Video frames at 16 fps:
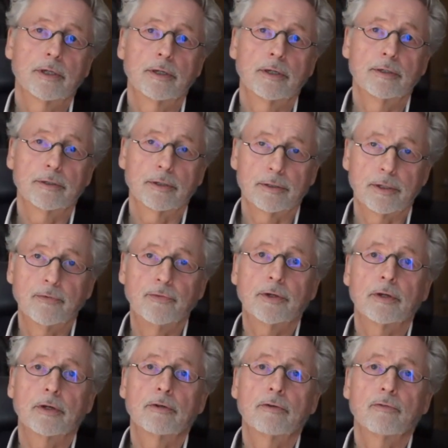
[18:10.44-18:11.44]

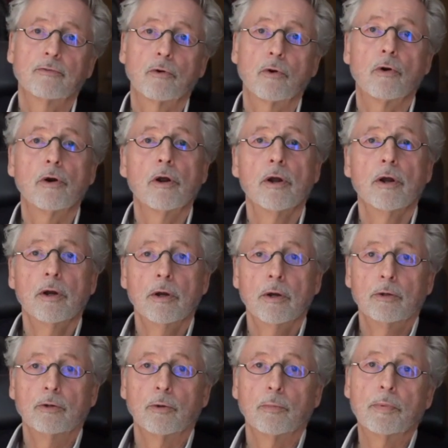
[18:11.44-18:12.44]
certificate
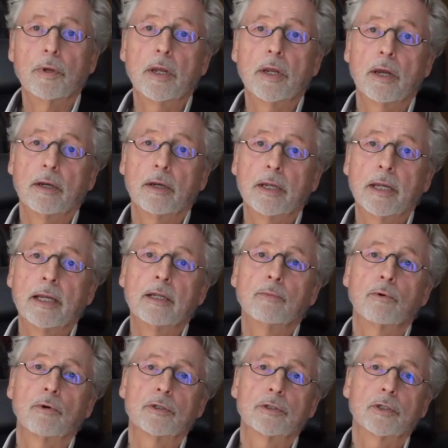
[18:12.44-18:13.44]
to be a Healing
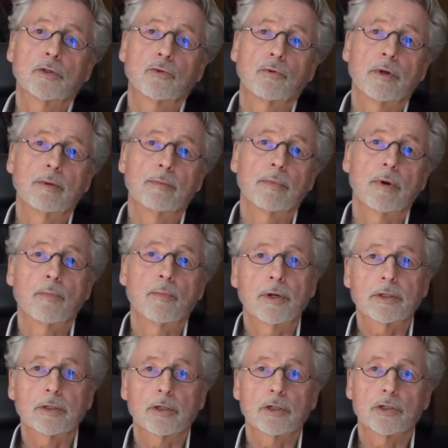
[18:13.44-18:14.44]
Voices Rainbow
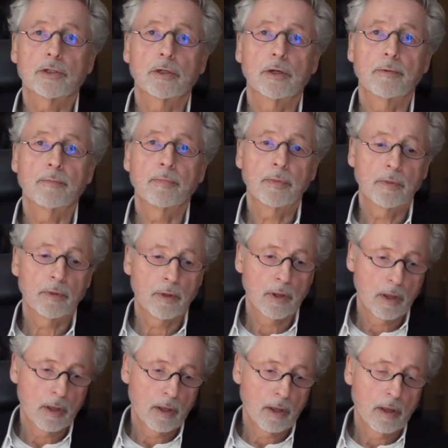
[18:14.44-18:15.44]
practitioner.
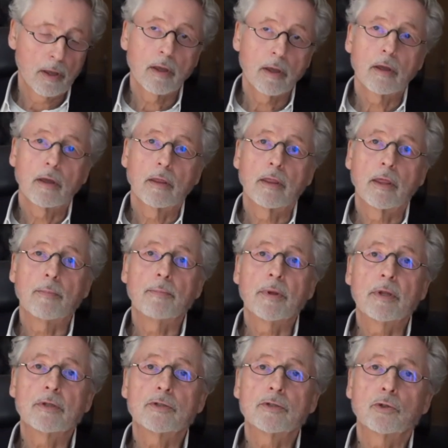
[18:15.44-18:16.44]
That
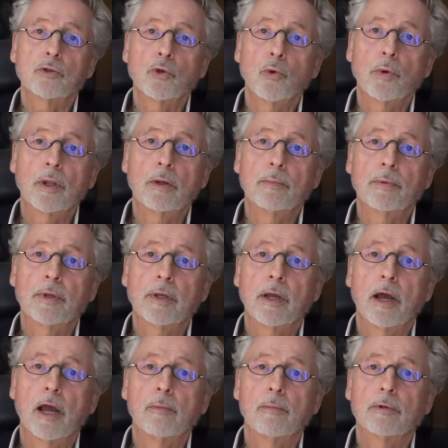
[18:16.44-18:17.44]
means you will be
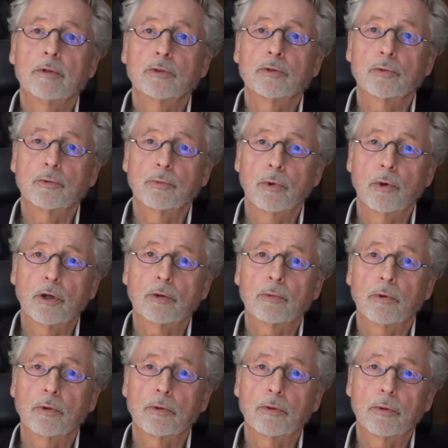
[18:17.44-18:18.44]
able to work
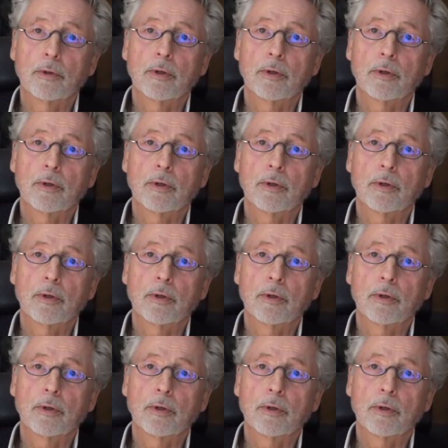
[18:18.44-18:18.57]
with